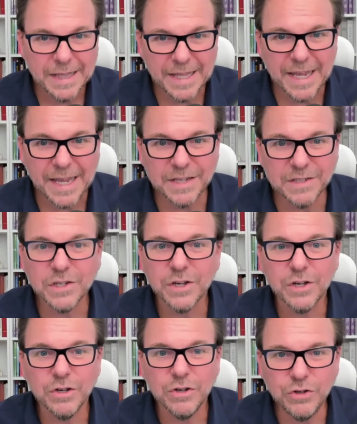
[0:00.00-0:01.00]
these
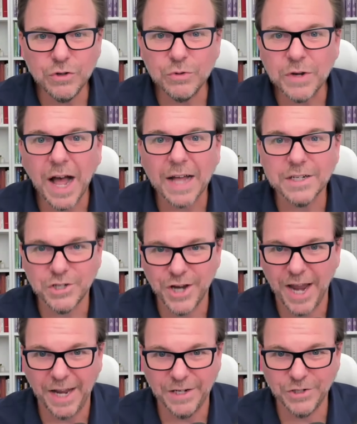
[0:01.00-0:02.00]
do not
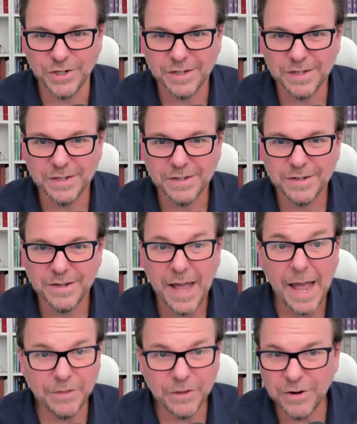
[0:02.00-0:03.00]
change,
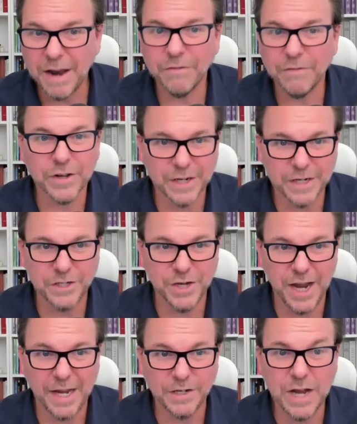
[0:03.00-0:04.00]
and they're never going to
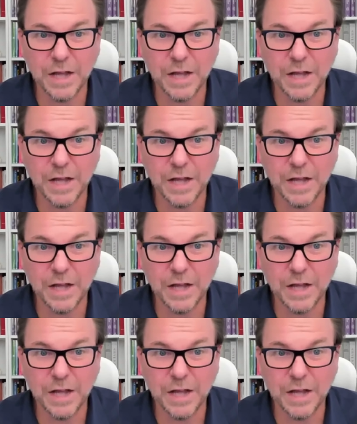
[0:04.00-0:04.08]
change.